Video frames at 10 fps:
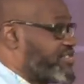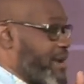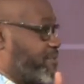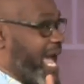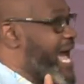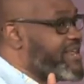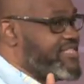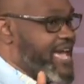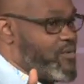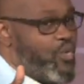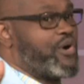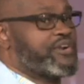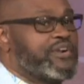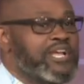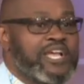stepped out of that
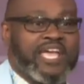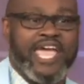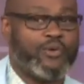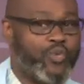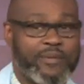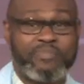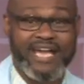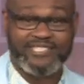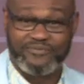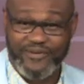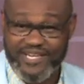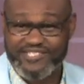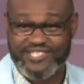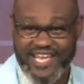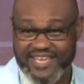water, it went back to flood
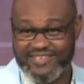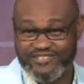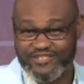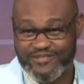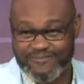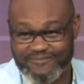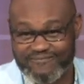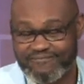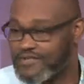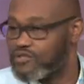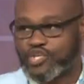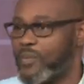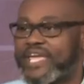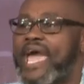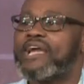stage. So
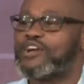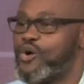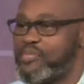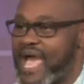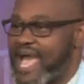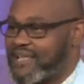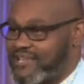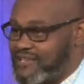we can't go back.